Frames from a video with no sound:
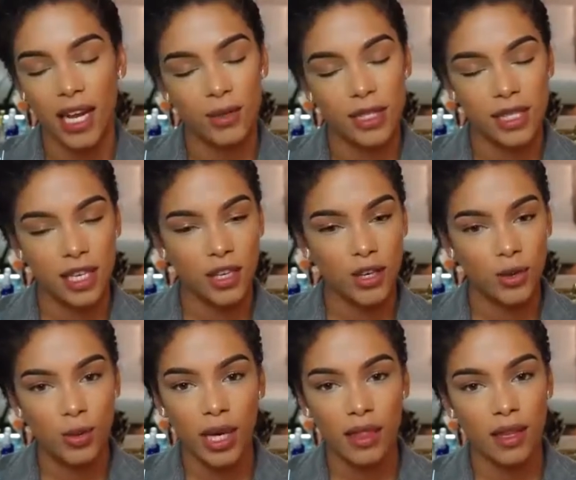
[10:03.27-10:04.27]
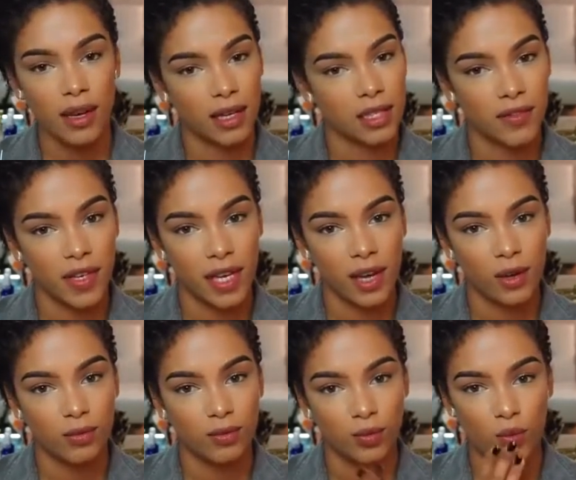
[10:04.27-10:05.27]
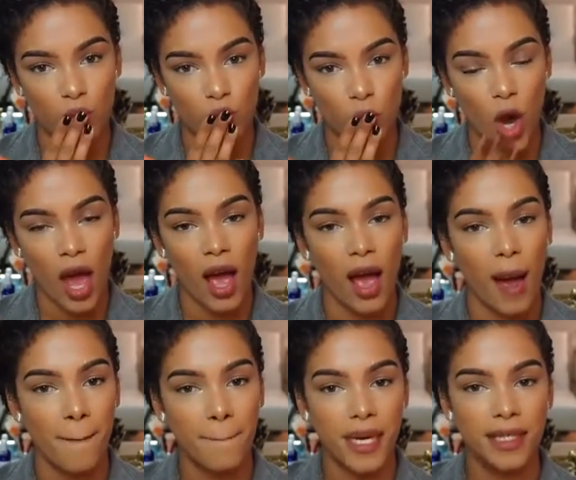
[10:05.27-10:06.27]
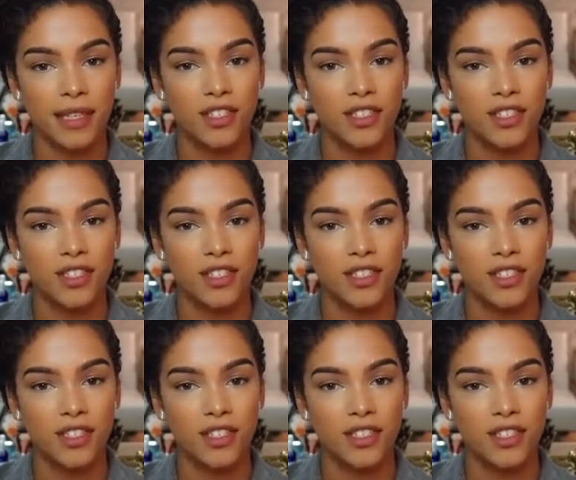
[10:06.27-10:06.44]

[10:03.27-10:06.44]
and I'll see you in the next video. Bye,